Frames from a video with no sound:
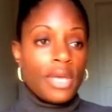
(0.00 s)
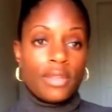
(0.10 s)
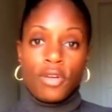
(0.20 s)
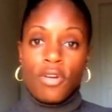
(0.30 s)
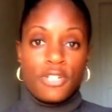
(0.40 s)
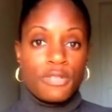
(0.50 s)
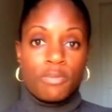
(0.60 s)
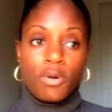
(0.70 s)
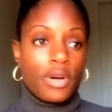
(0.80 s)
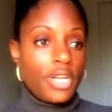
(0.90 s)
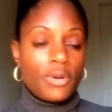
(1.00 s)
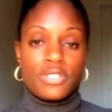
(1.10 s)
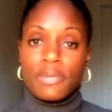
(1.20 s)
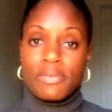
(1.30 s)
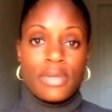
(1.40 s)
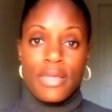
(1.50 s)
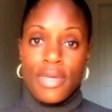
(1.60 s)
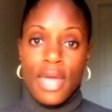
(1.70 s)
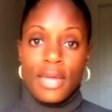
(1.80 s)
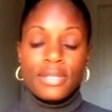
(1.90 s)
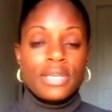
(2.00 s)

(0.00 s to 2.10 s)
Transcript: the Christmas party or something like that.